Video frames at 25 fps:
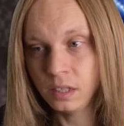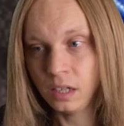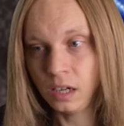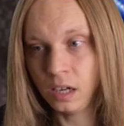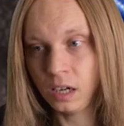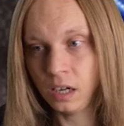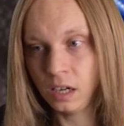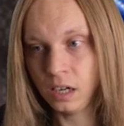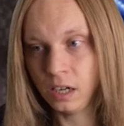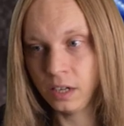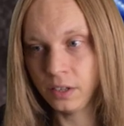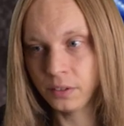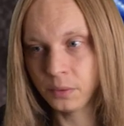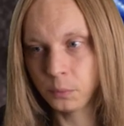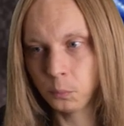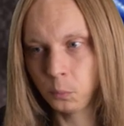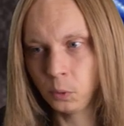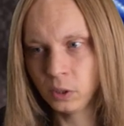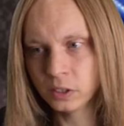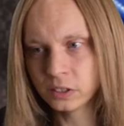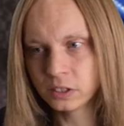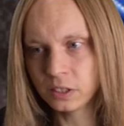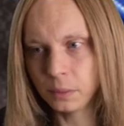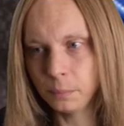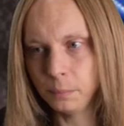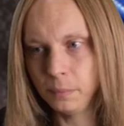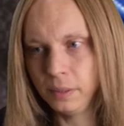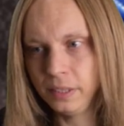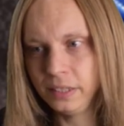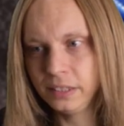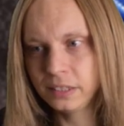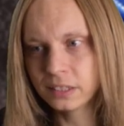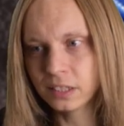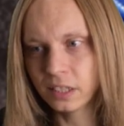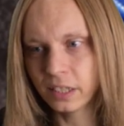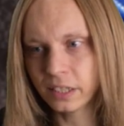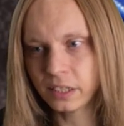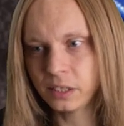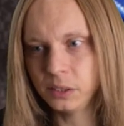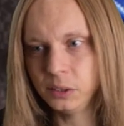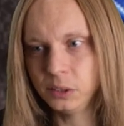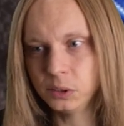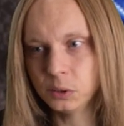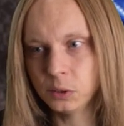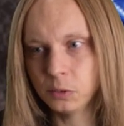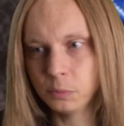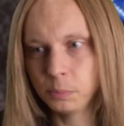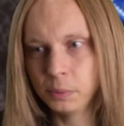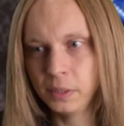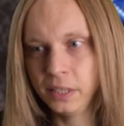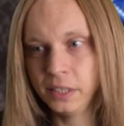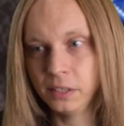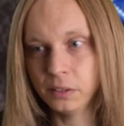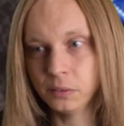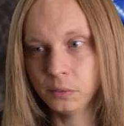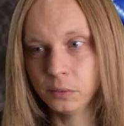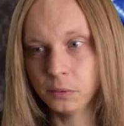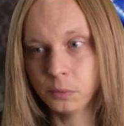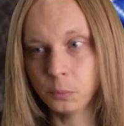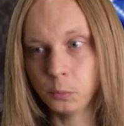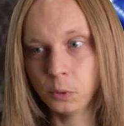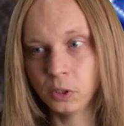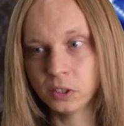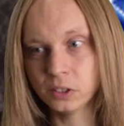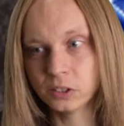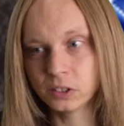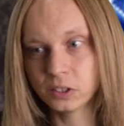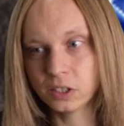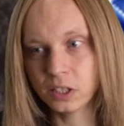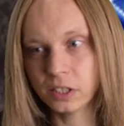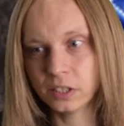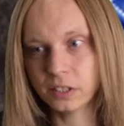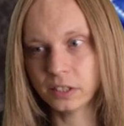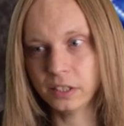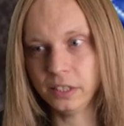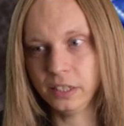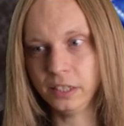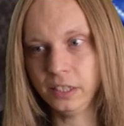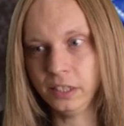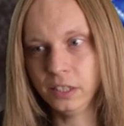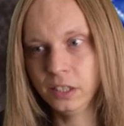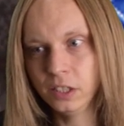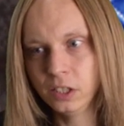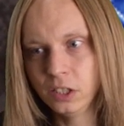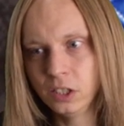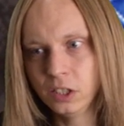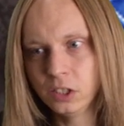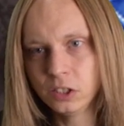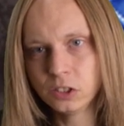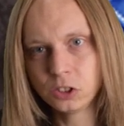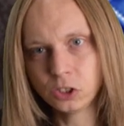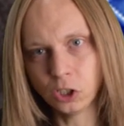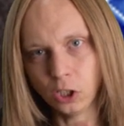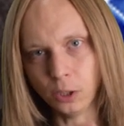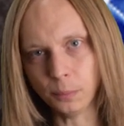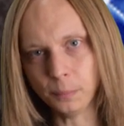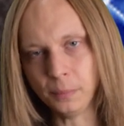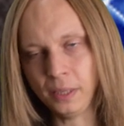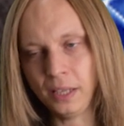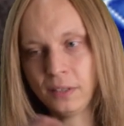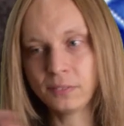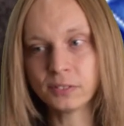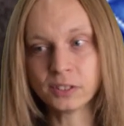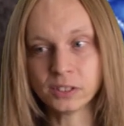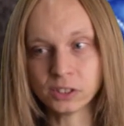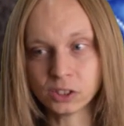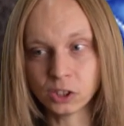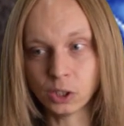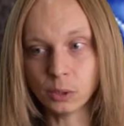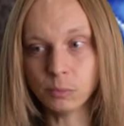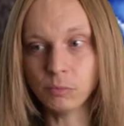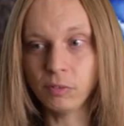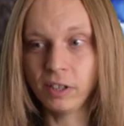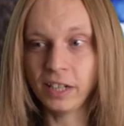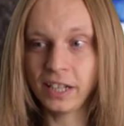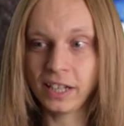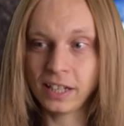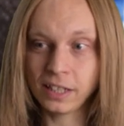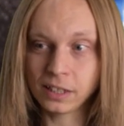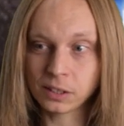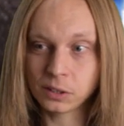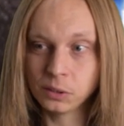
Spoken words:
the ones I'm least likely to have played are the ones at the top left and top right hand